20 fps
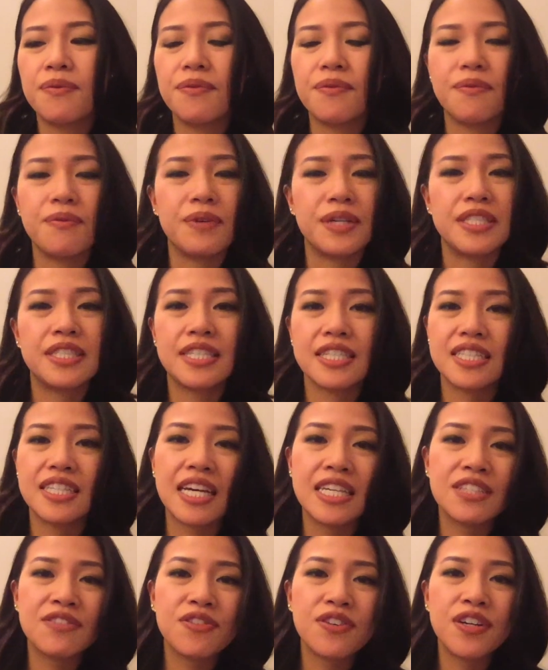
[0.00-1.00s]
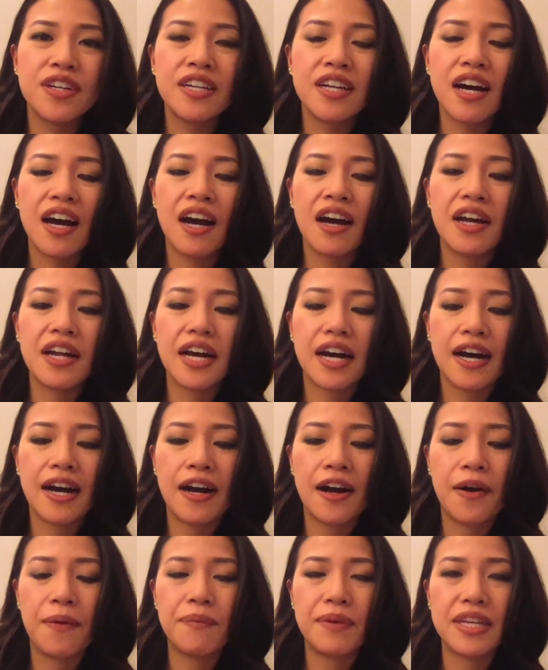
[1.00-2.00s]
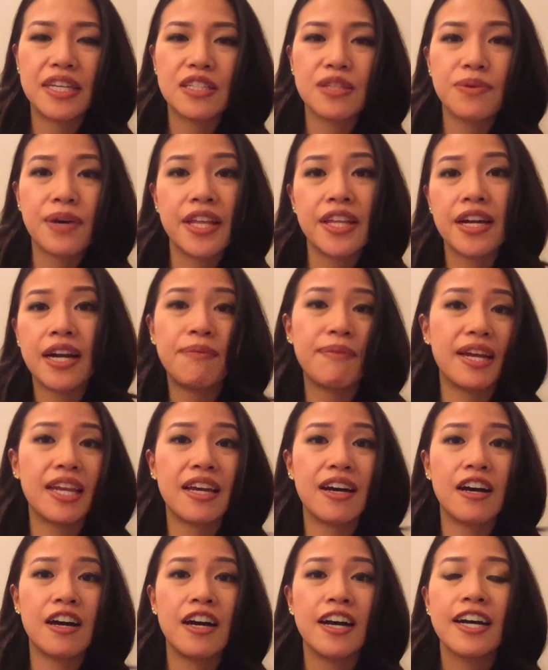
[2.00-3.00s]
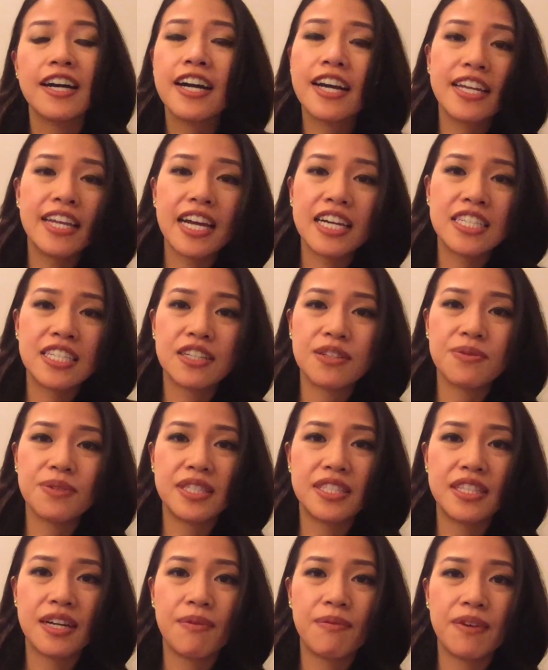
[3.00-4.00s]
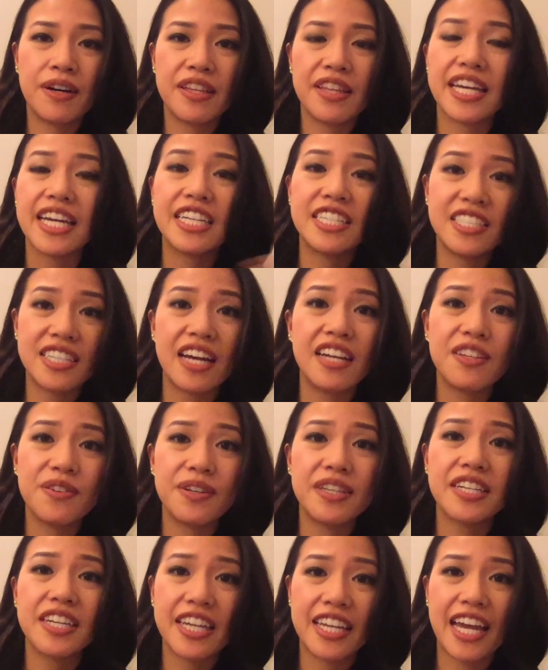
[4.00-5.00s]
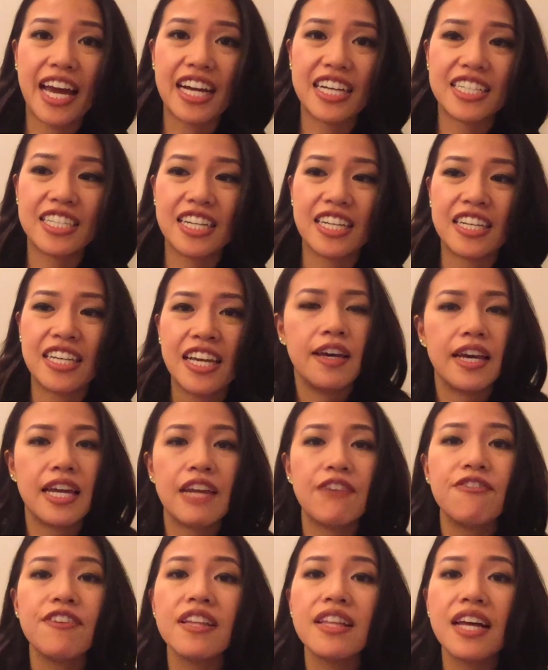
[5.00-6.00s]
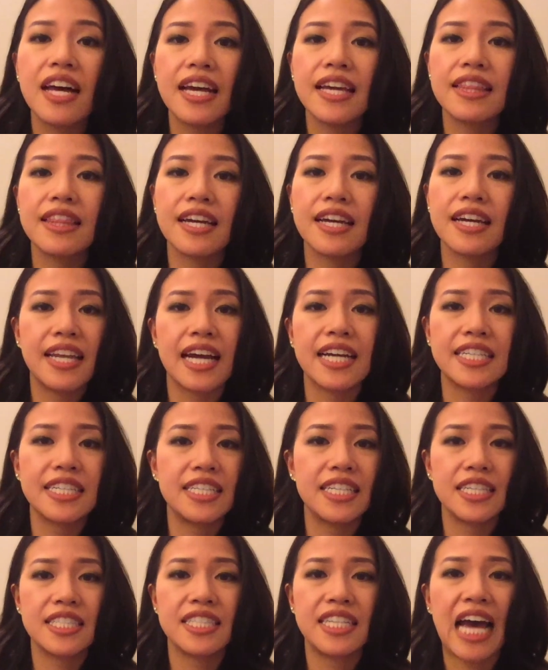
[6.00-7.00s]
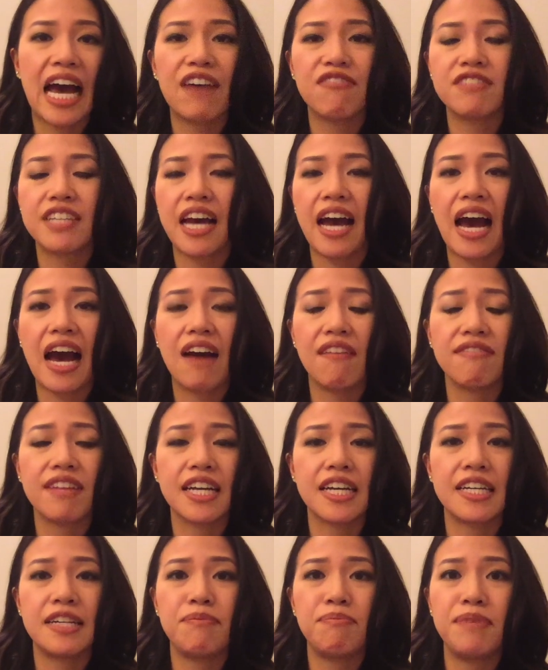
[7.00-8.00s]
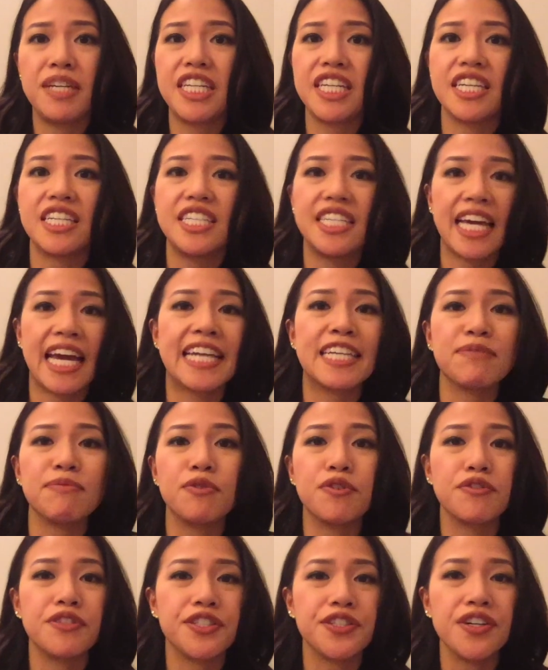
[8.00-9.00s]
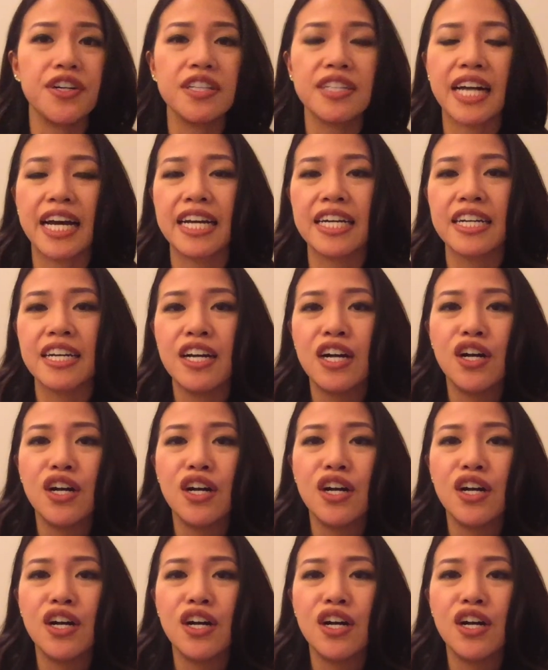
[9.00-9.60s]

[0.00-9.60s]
was successful or not um, is whether I made a connection with someone, like a genuine connection. And I feel like the connection doesn't have to have like an immediate tangible result, like